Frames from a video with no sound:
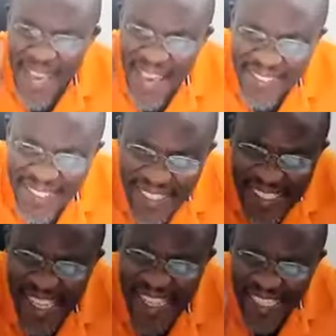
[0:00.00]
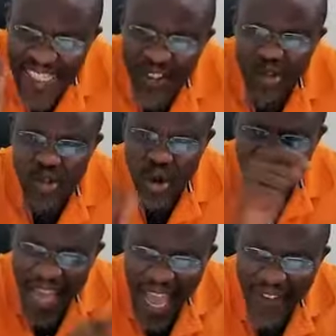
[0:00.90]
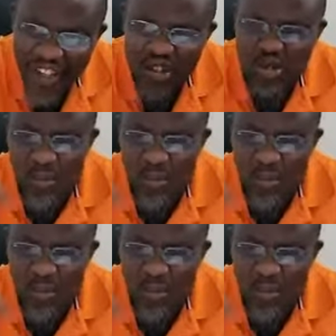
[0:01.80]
interested into your life, into